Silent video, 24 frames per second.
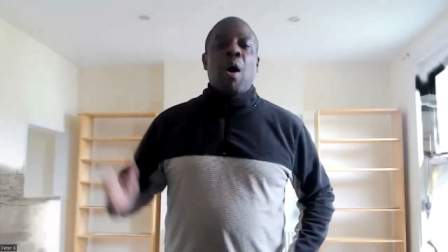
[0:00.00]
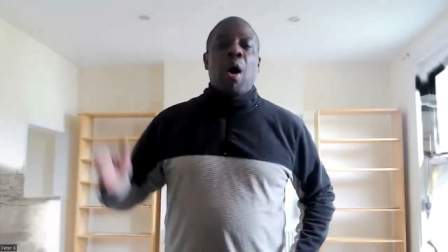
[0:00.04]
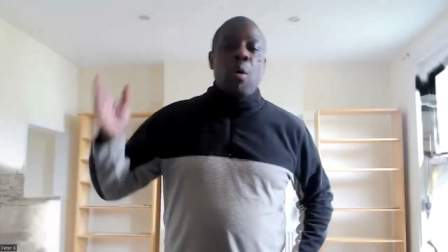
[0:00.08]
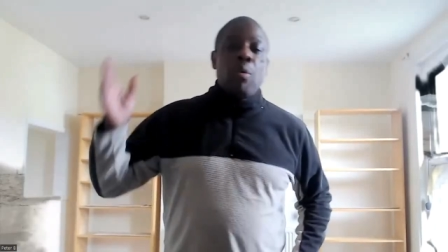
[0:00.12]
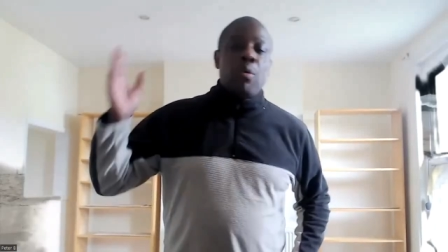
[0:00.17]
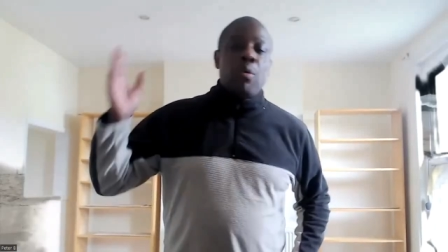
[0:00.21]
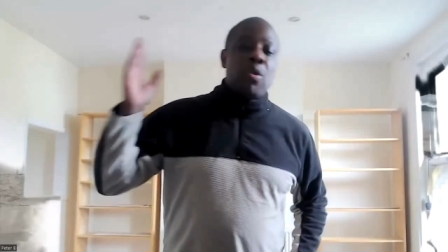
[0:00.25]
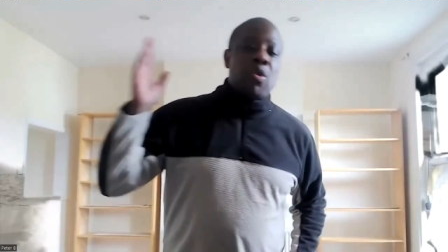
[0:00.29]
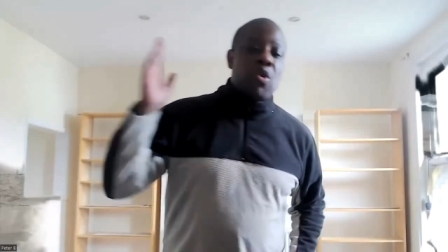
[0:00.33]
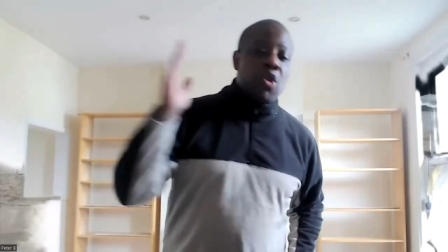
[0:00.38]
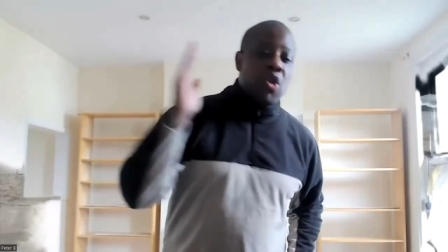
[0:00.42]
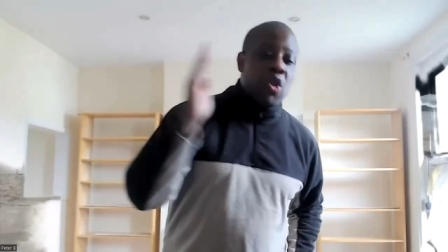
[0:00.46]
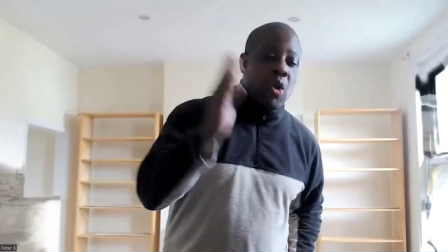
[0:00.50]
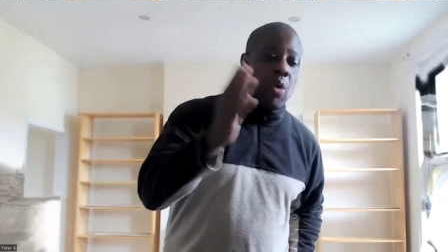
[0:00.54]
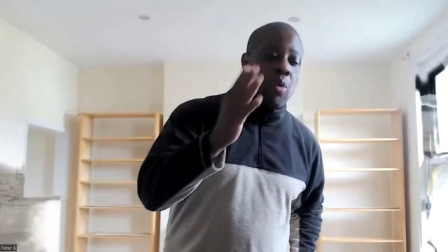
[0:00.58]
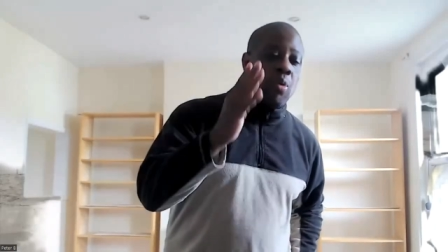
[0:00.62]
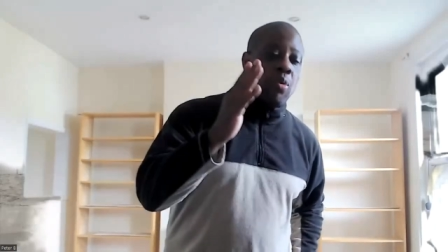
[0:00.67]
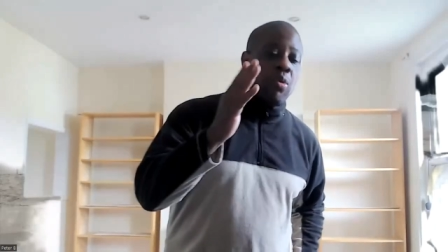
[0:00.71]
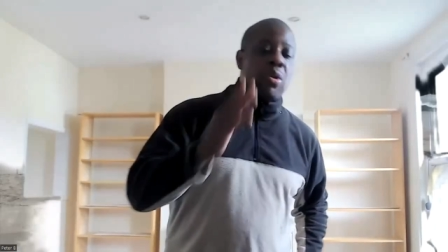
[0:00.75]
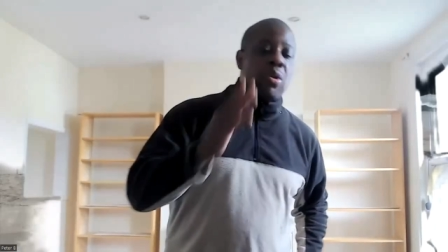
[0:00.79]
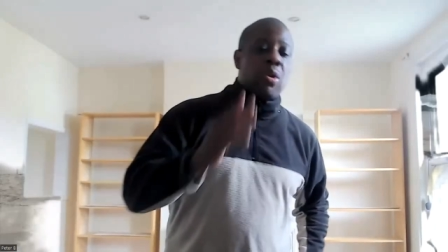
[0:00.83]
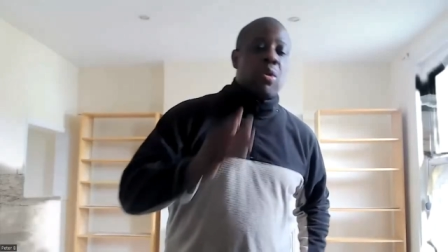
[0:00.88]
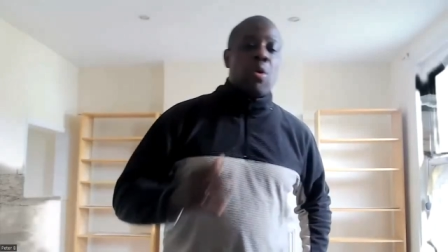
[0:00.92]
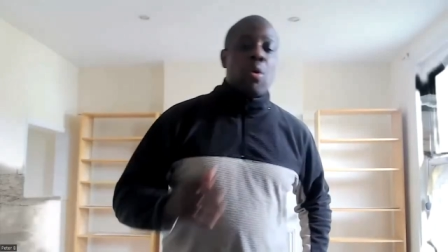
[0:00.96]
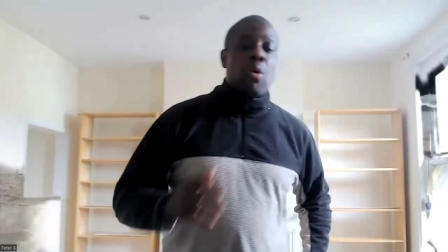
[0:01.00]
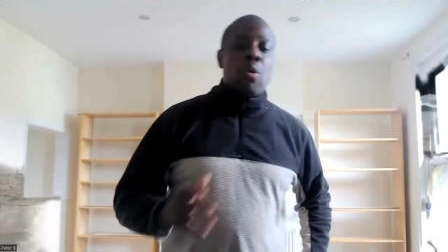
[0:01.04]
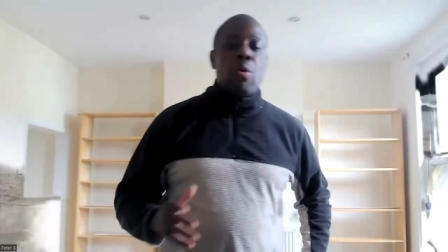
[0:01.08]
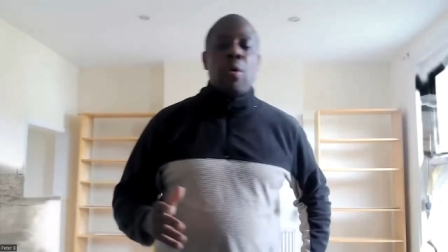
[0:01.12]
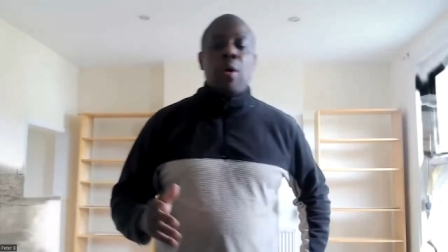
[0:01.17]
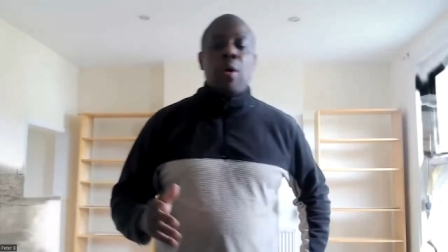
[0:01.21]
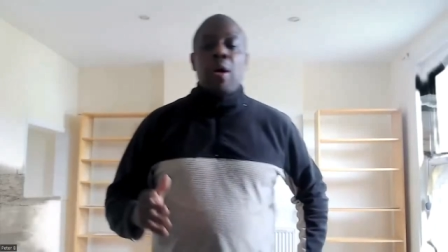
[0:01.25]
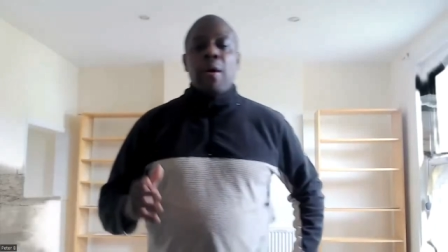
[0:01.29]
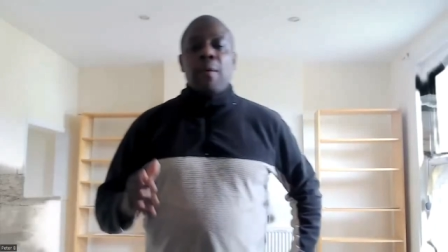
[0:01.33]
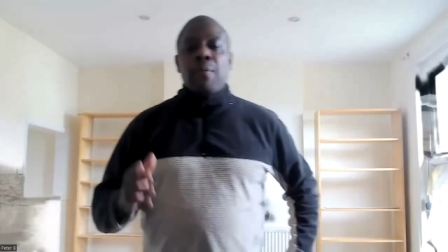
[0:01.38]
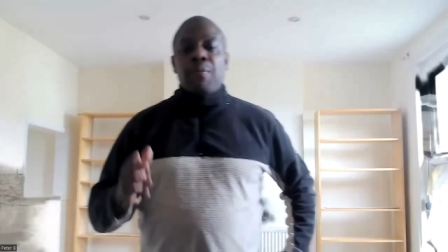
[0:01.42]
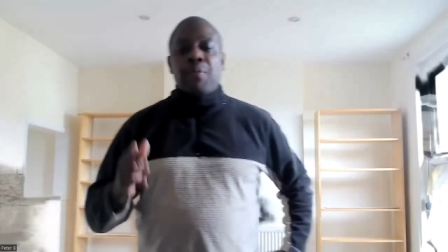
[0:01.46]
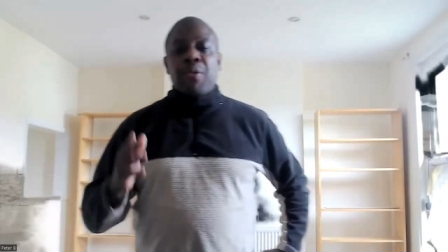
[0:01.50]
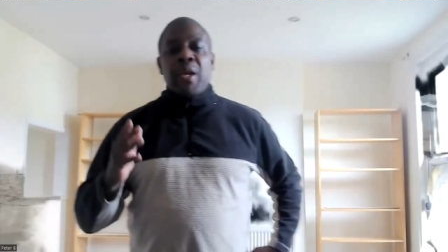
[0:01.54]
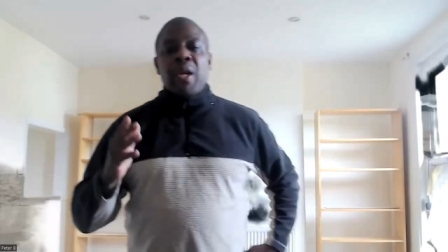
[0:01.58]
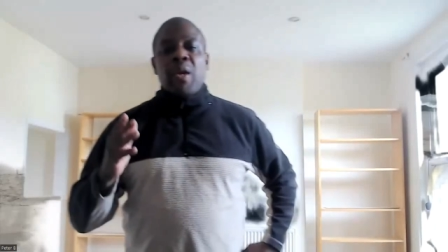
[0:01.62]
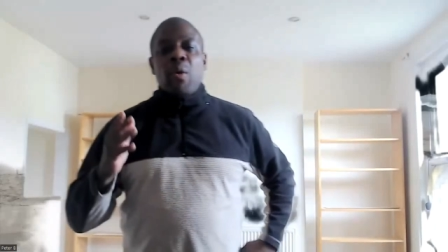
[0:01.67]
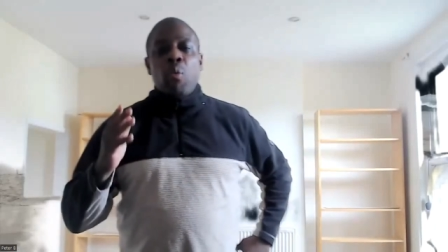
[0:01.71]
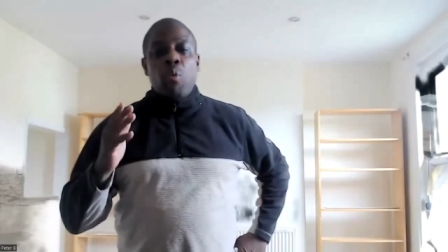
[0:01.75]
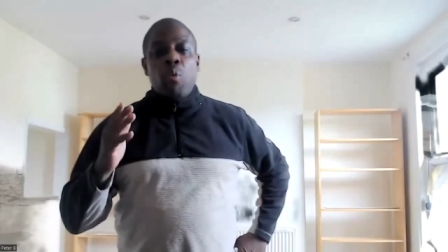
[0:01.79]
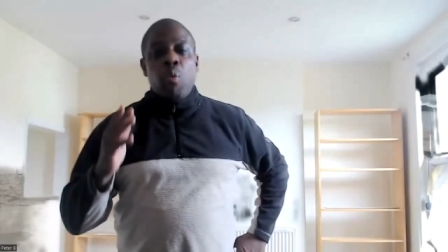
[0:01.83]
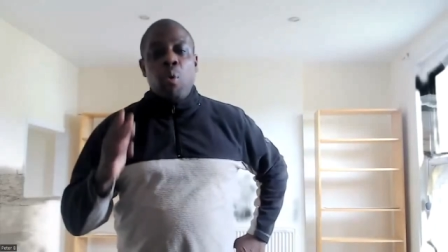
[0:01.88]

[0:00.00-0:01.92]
I would choose to do The